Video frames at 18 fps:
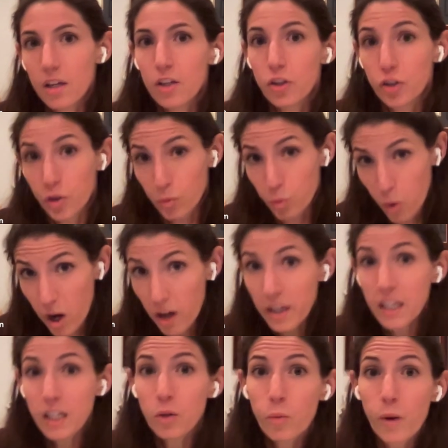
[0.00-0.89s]
you're
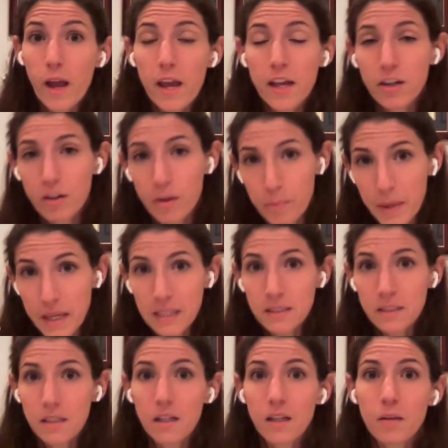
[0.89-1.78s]
walking away, you're
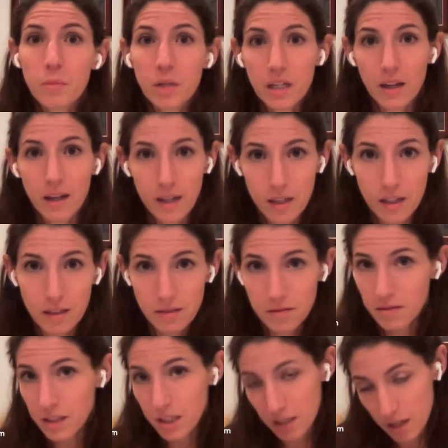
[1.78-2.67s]
abandoning, but I'm
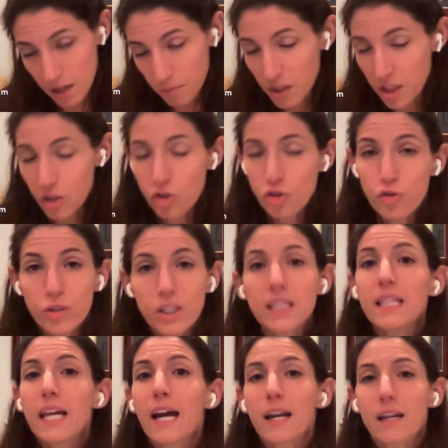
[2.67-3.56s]
going to
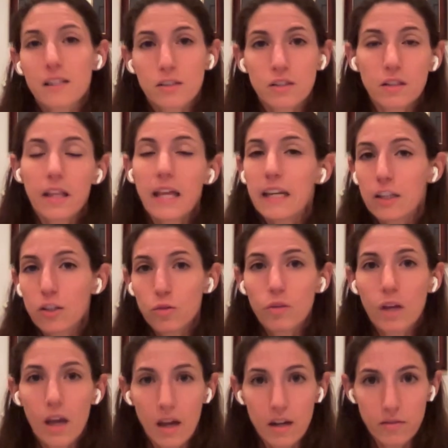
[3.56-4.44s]
treat that as letting you
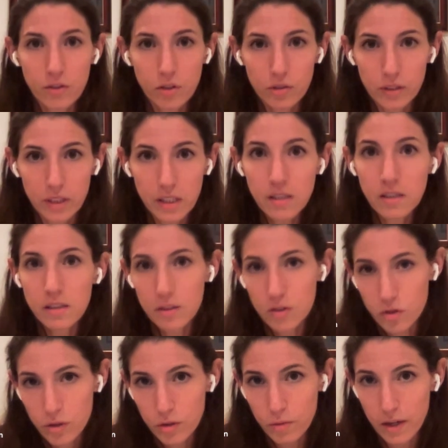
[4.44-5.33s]
get out of your lease.
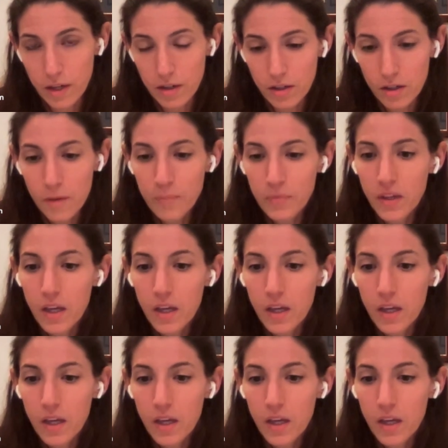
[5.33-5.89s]
That's surrender.